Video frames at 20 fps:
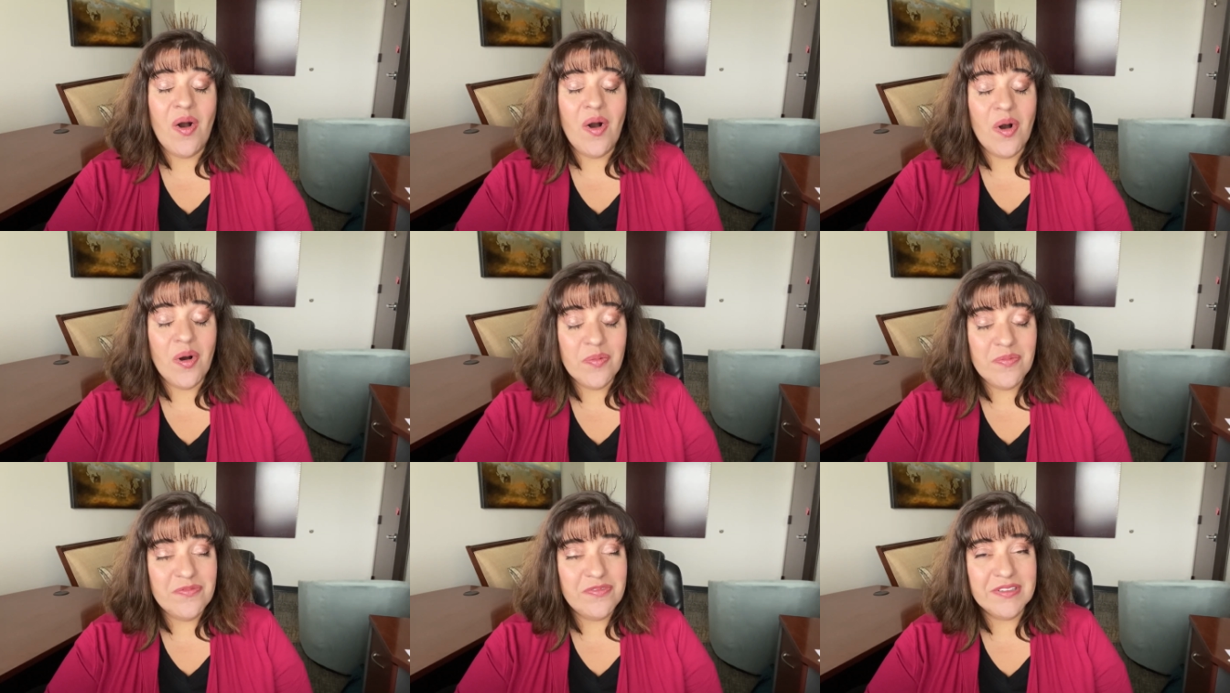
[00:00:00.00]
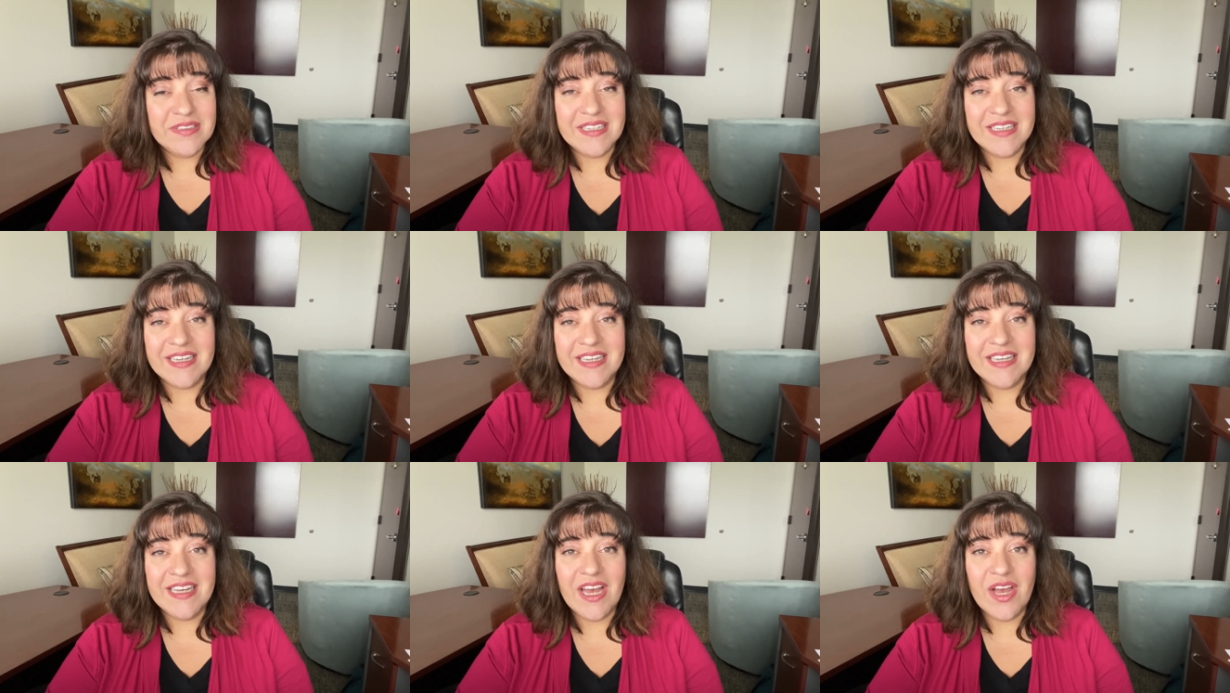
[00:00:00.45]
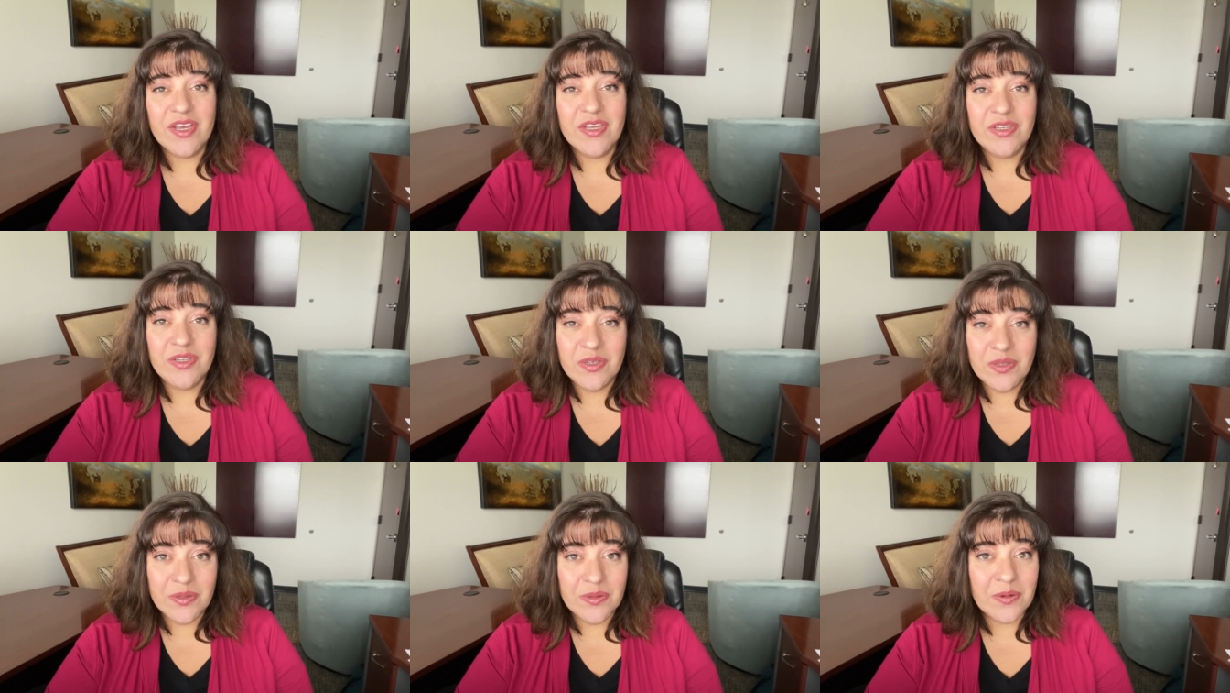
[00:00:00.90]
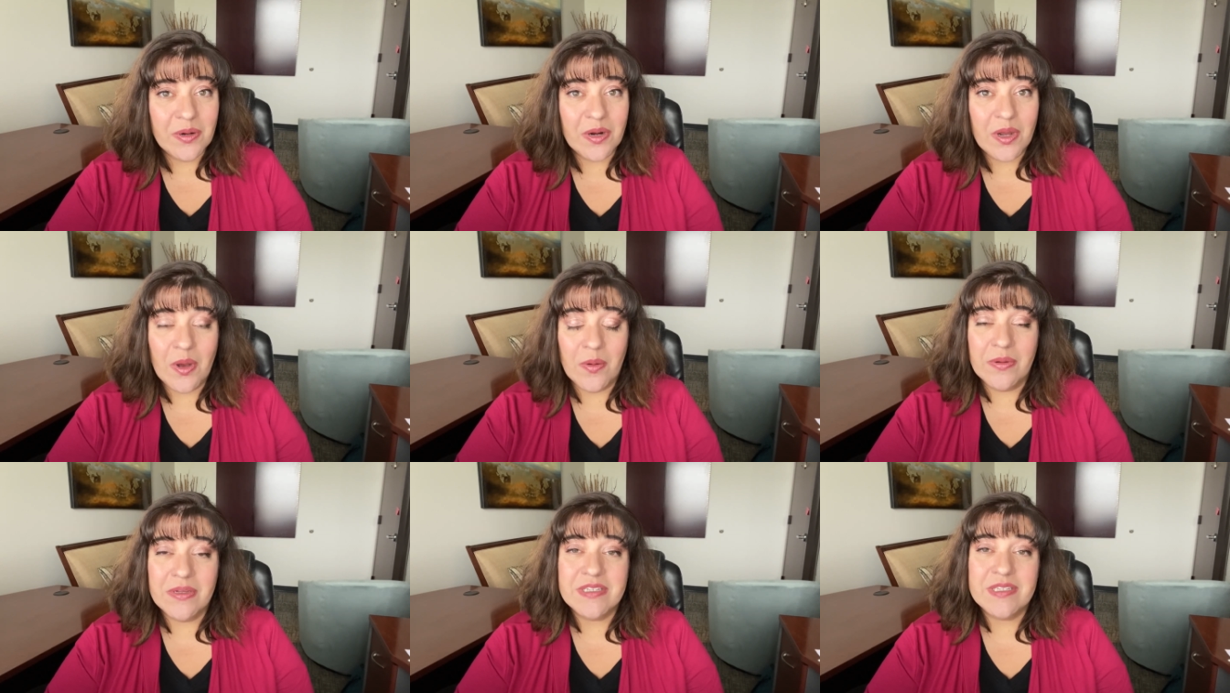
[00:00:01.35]
hopefully you
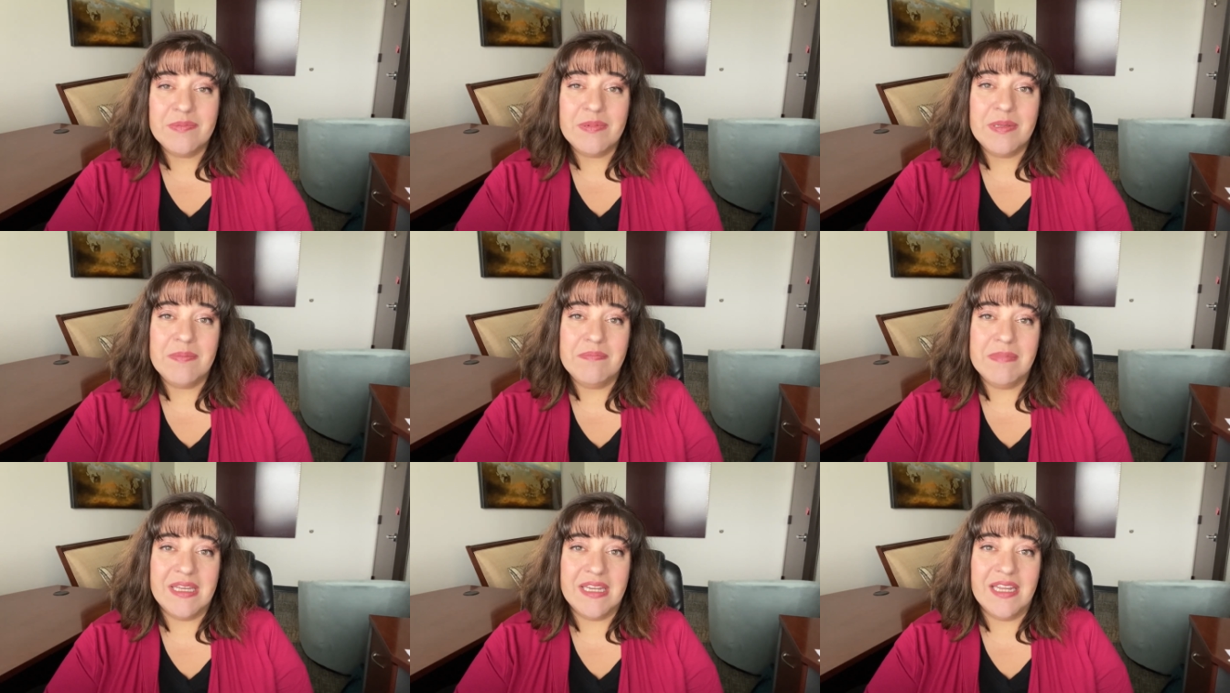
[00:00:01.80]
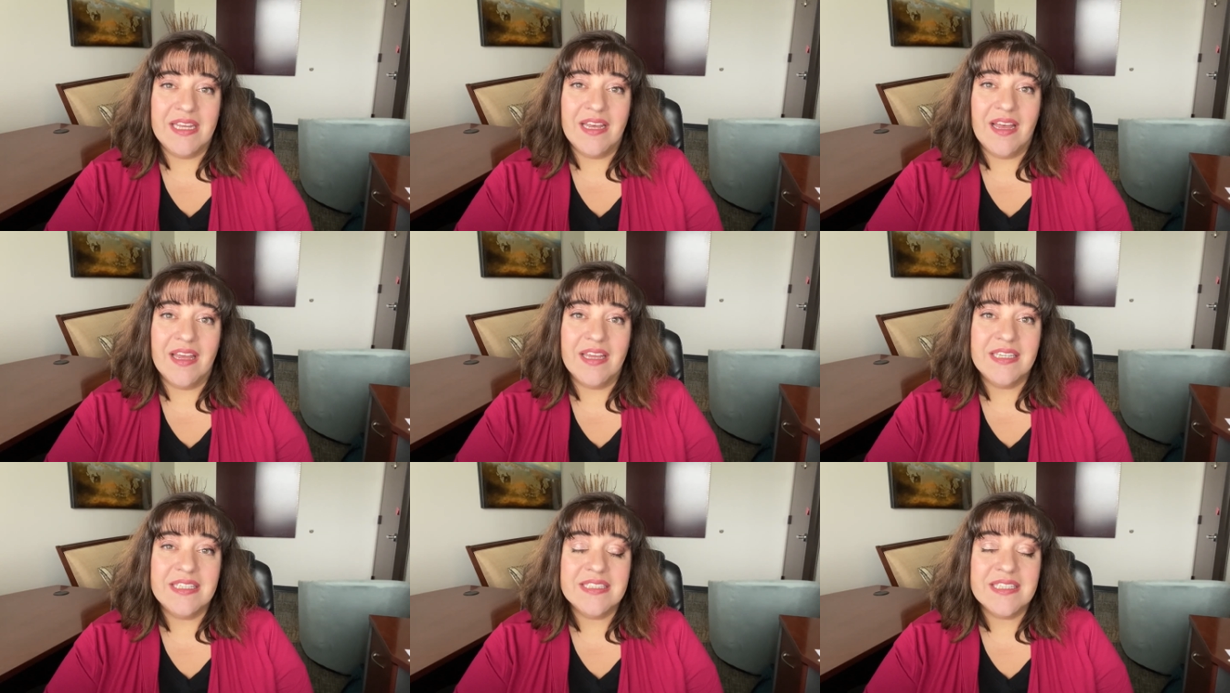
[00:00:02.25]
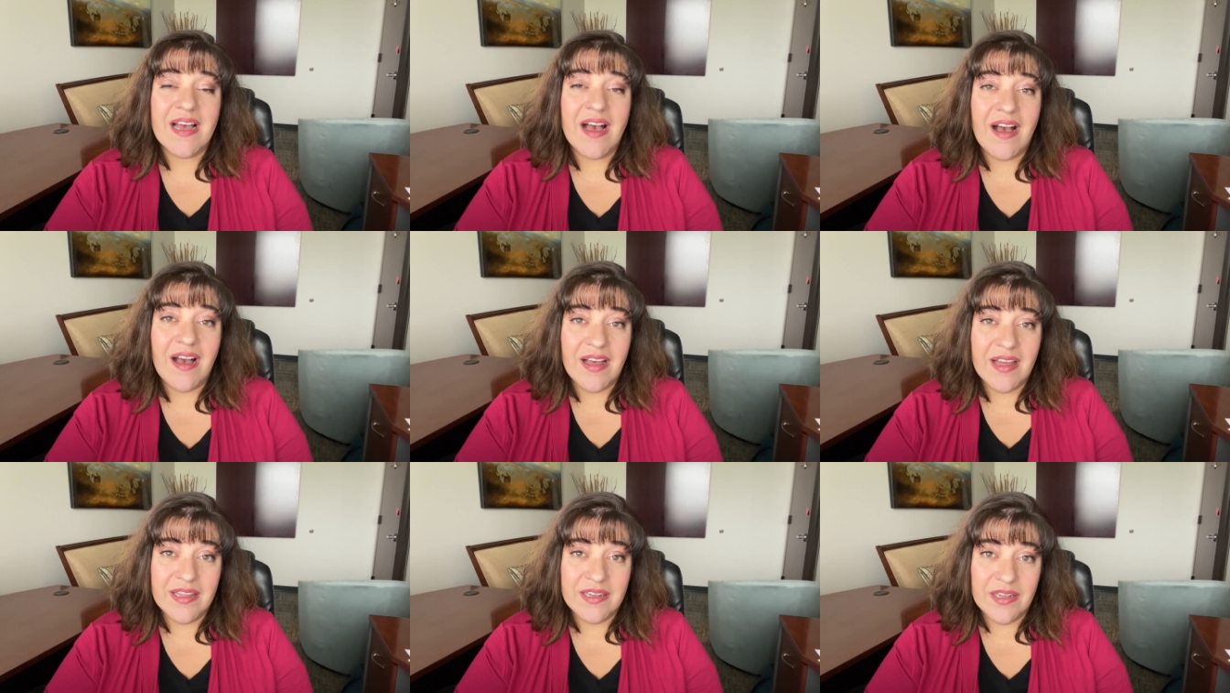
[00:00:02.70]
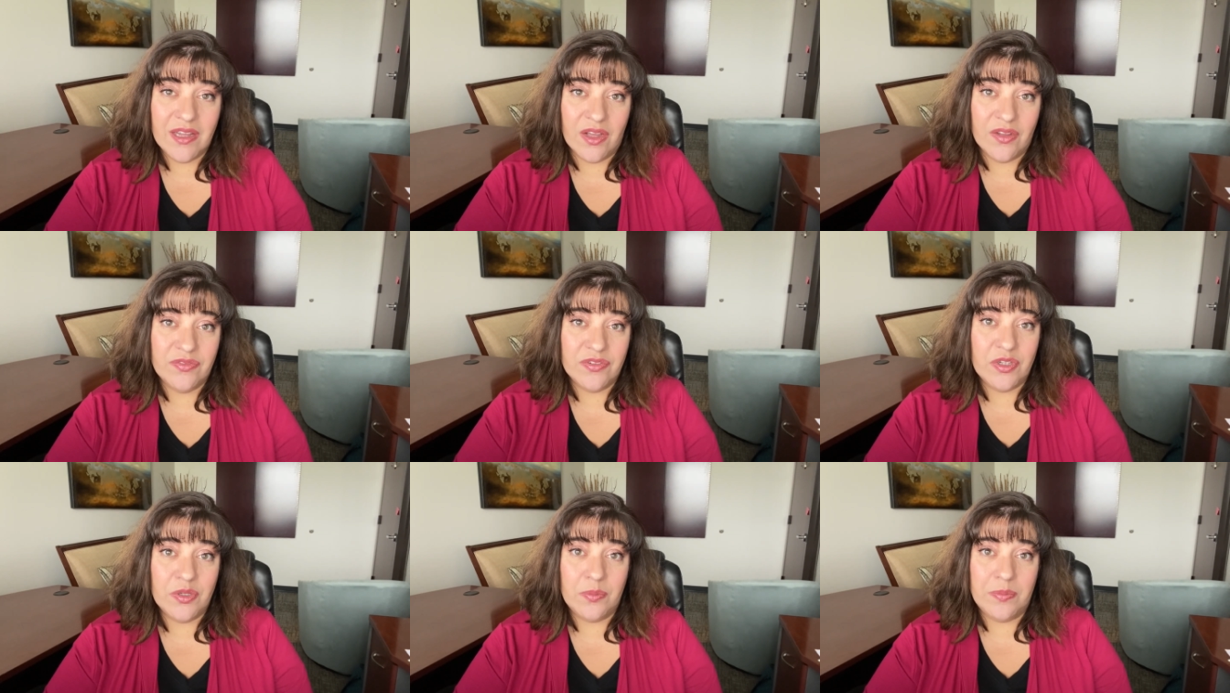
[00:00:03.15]
are going to be meeting a ton
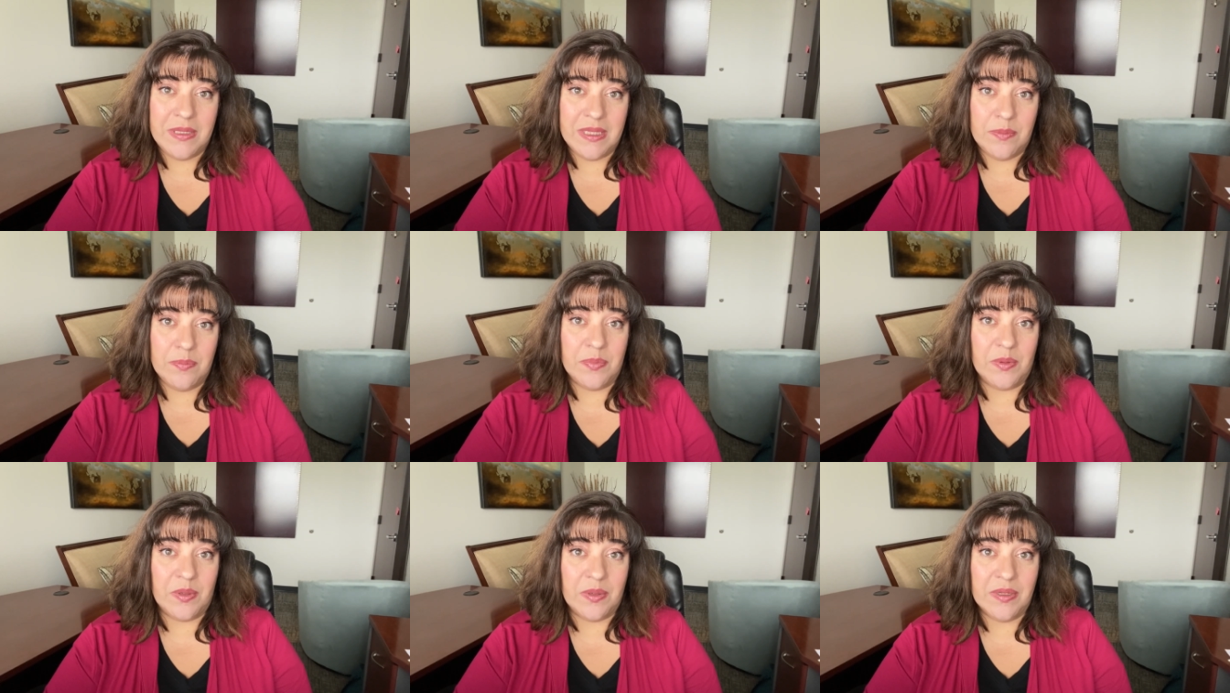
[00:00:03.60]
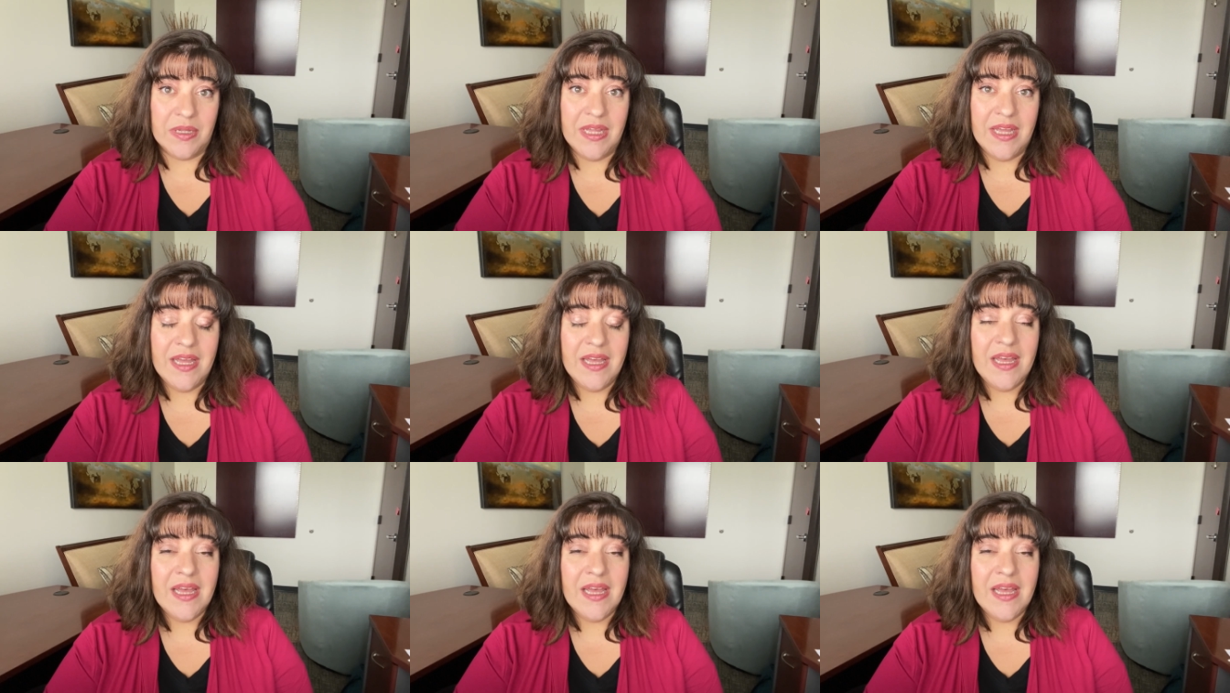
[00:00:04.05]
of new people.